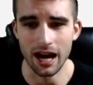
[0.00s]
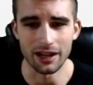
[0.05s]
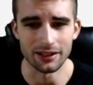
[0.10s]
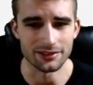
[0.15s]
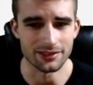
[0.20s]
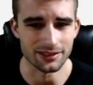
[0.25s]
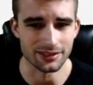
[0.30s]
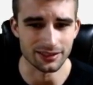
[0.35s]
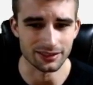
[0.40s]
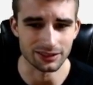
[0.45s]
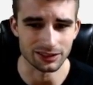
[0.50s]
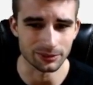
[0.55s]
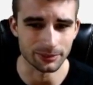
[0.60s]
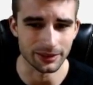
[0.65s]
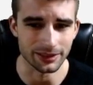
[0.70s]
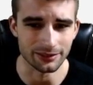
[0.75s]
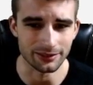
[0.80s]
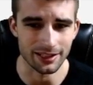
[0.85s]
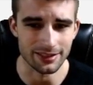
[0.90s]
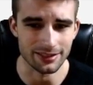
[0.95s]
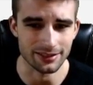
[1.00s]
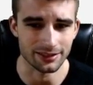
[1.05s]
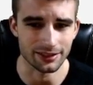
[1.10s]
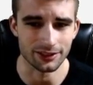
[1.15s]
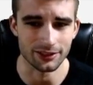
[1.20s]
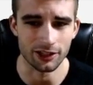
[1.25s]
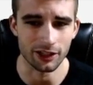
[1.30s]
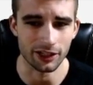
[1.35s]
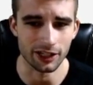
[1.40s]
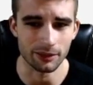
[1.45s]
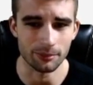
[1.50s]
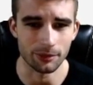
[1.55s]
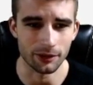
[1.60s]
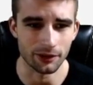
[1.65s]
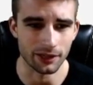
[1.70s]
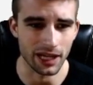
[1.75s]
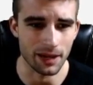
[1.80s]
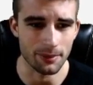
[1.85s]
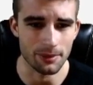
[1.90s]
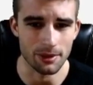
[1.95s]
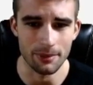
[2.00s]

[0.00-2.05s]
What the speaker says: Just a little bit less than a target per game,